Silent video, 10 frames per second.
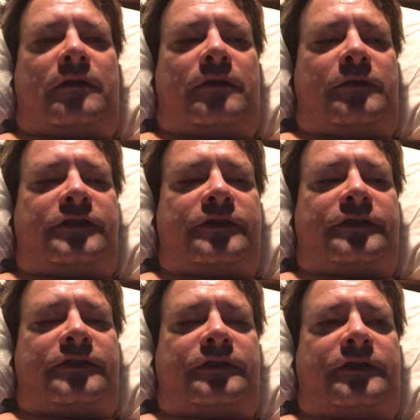Which is
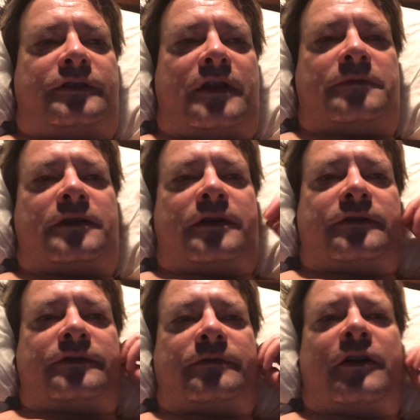just the time
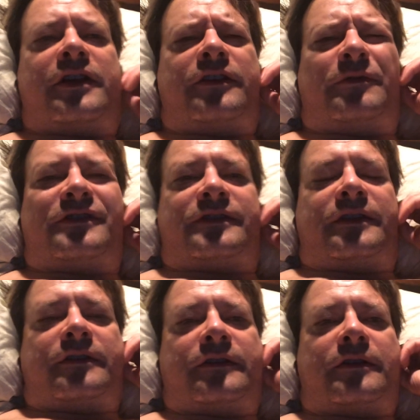trials. Oh, yeah, you wouldn't see
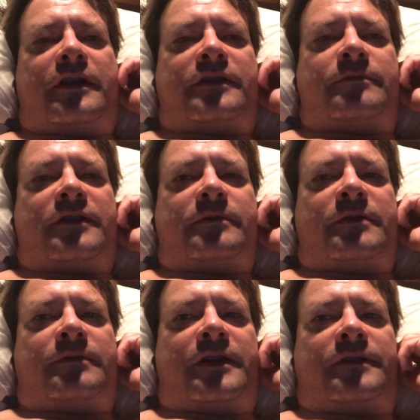anything, though. I didn't make the
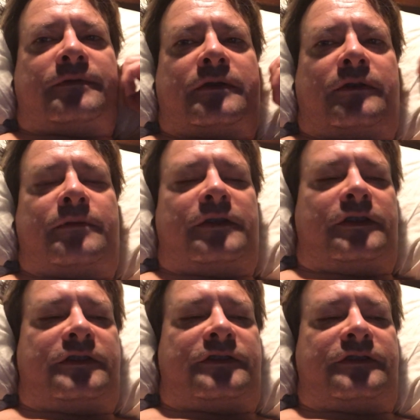people yet. I only made the
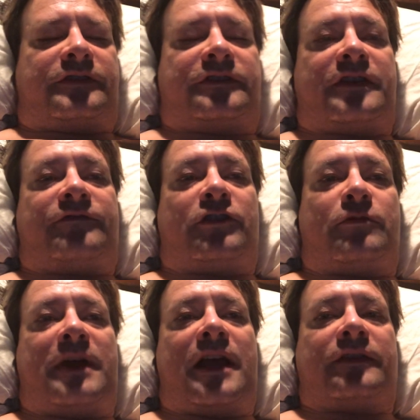distance, because I have to go
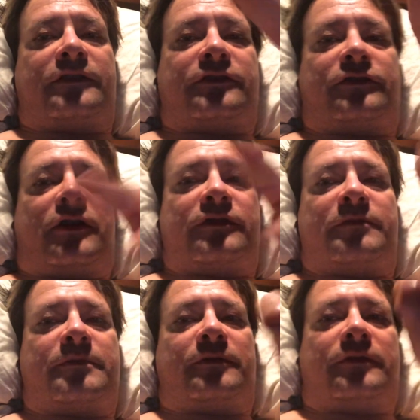back and then draw on the
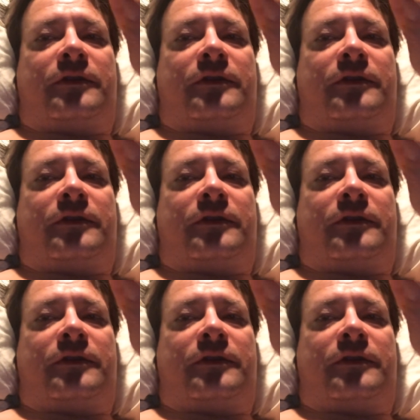people.